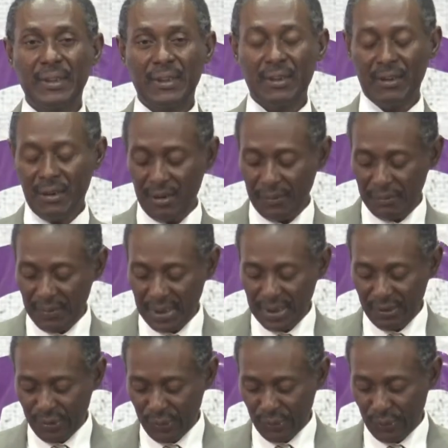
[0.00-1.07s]
the earth
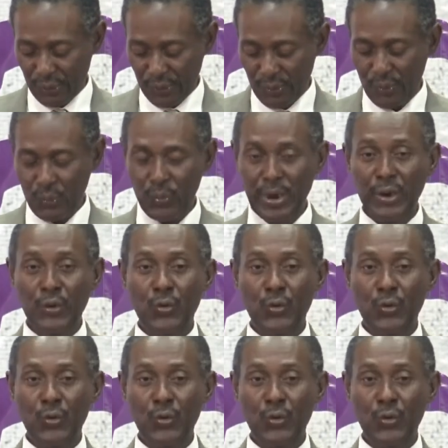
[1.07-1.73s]
made new, where